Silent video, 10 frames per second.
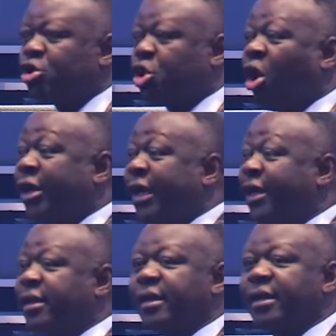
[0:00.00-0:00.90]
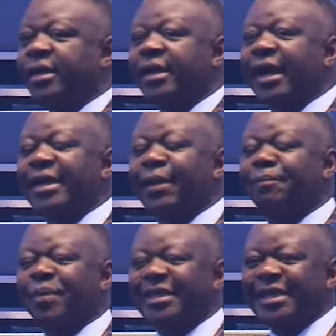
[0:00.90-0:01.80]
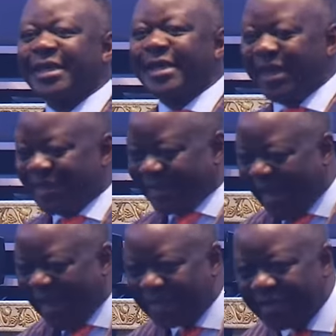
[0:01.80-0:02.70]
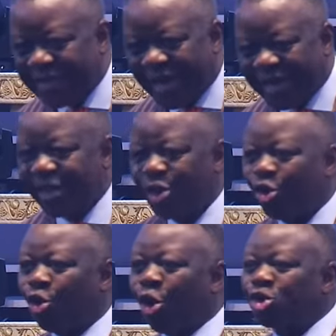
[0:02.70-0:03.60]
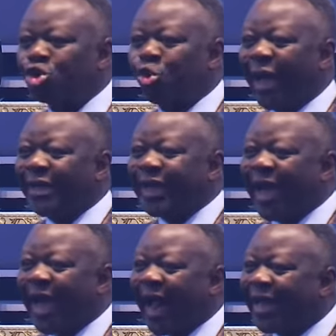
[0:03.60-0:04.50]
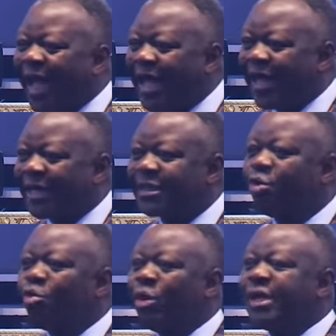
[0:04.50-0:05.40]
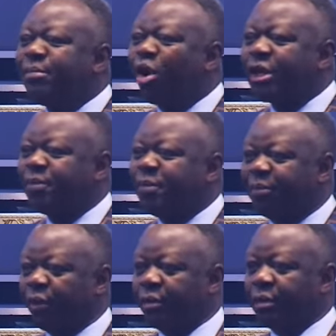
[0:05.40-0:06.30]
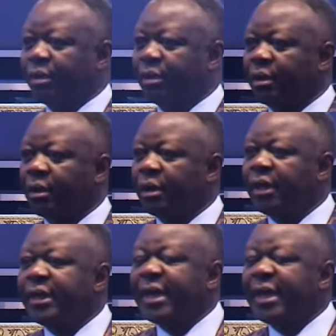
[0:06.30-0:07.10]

talking, and the person intentionally goes to enter alliance with demonic people. In the